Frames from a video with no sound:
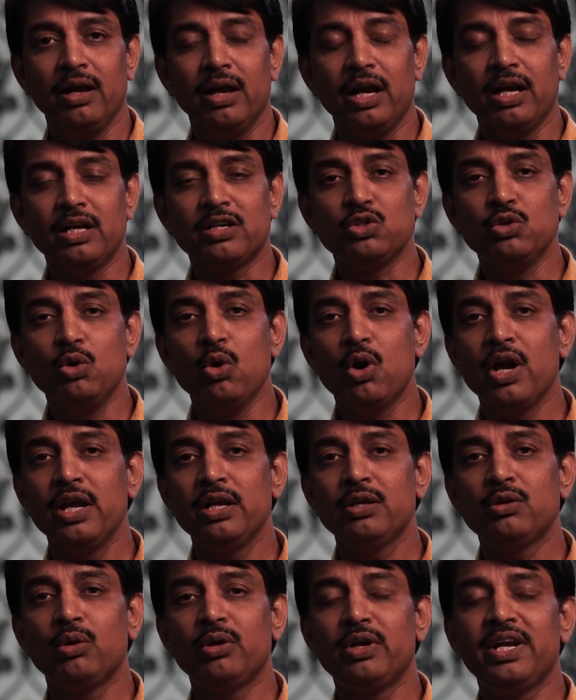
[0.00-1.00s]
It's
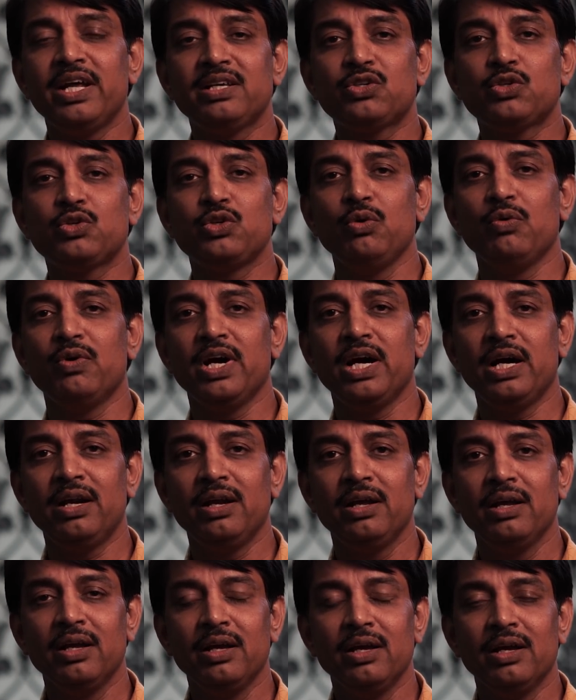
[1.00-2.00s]
going to test
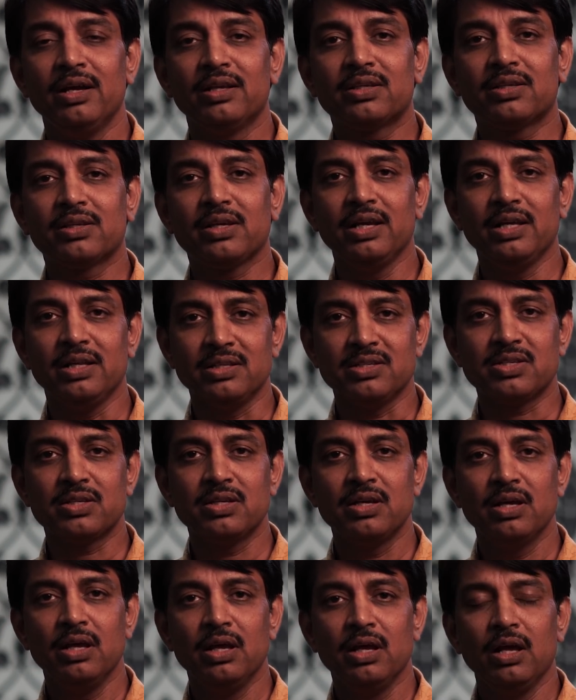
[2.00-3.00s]
your skills,
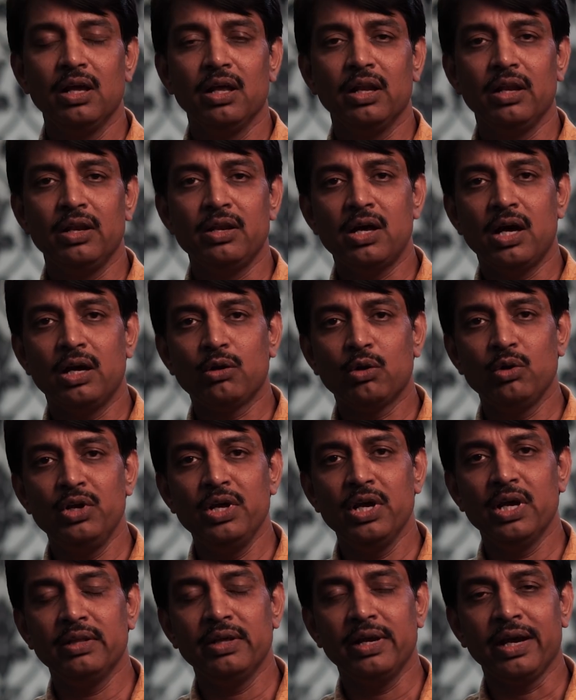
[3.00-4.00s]
not
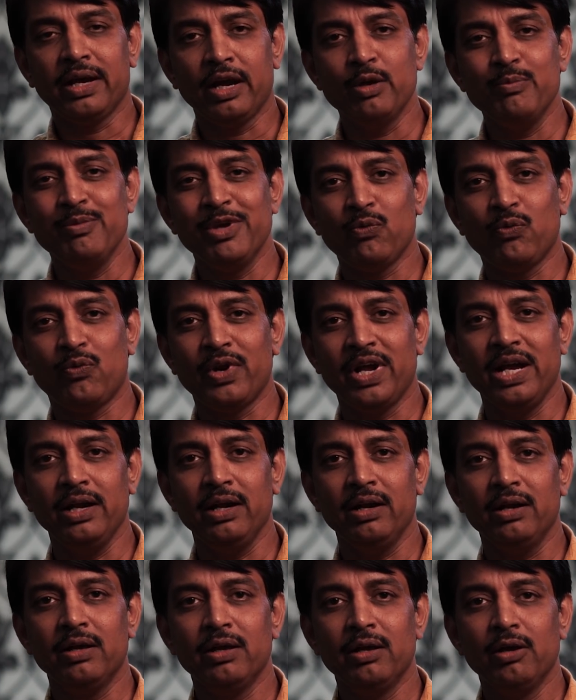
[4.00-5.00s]
only on the academic
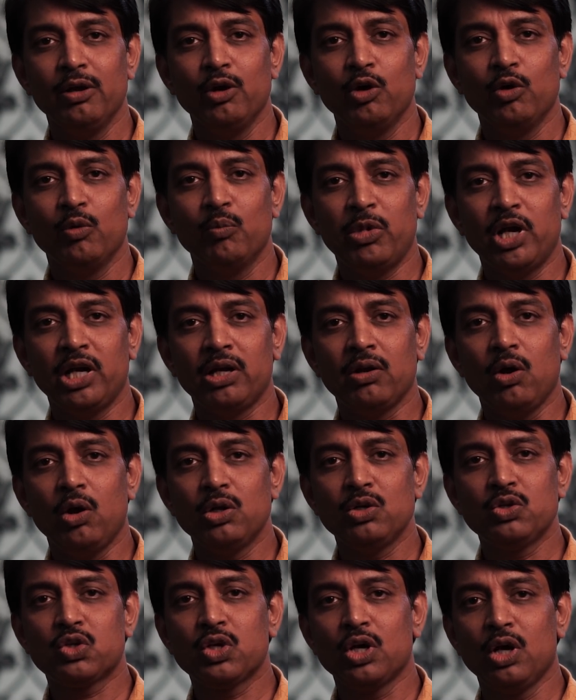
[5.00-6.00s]
front, but
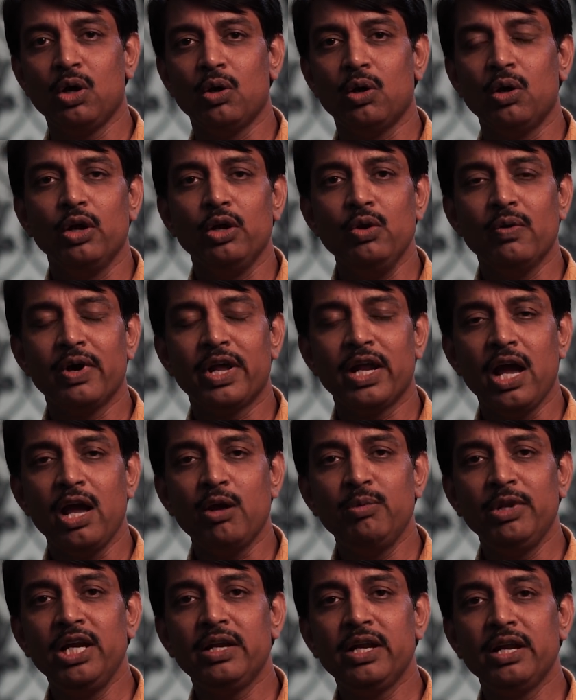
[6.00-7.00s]
also your
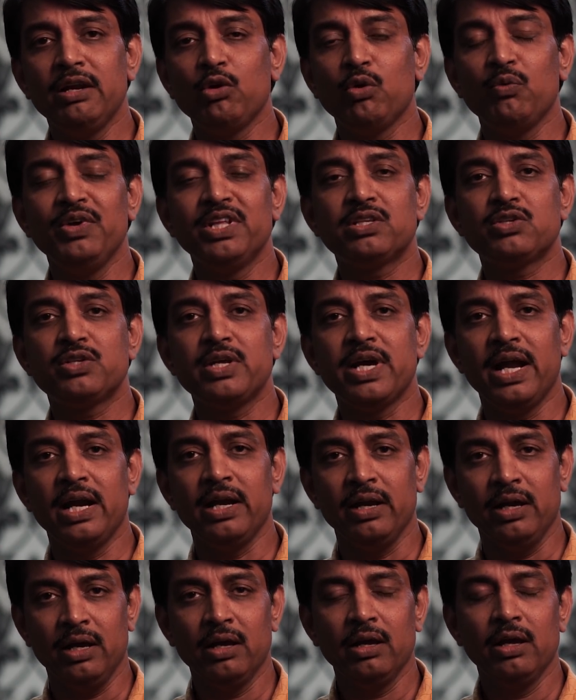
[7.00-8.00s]
ability to
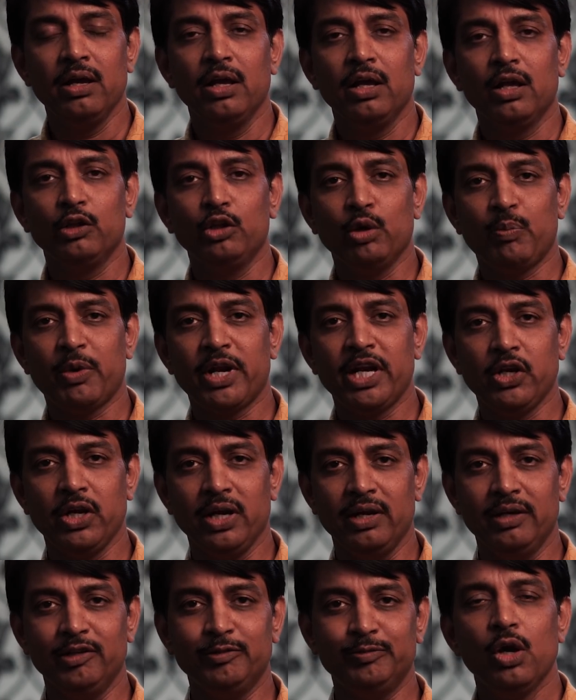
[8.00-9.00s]
withstand the
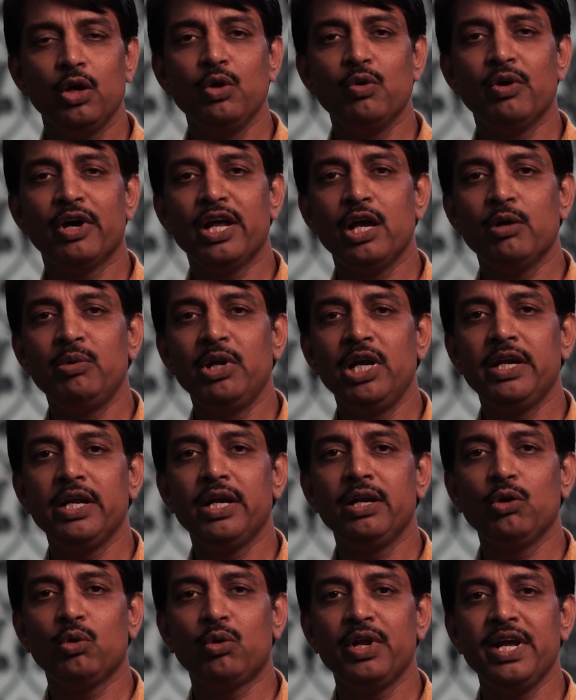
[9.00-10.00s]
pressure, your
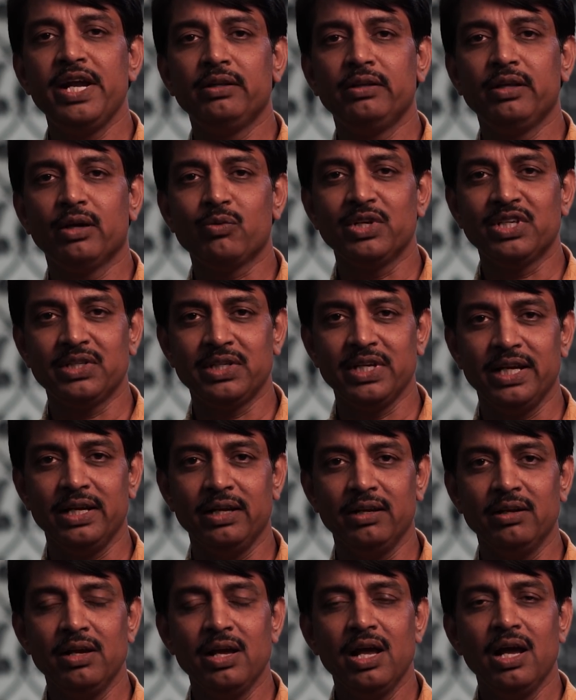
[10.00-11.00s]
ability to read the
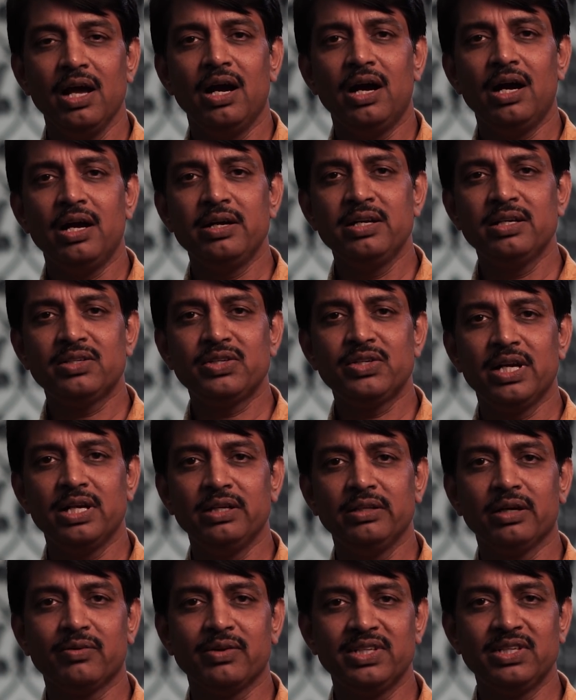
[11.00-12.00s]
question,
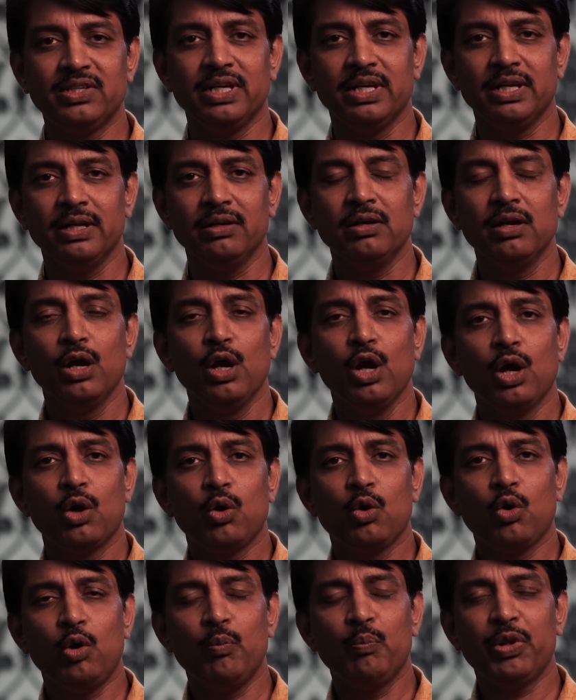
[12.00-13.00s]
understand the question,
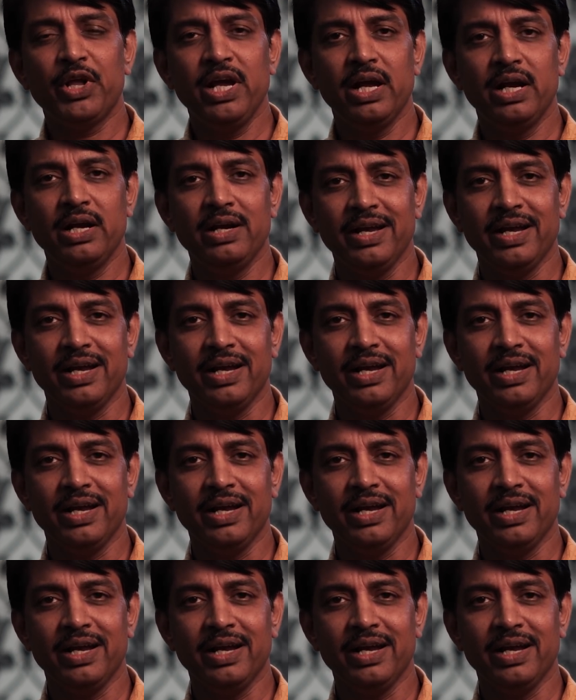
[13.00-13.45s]
comprehend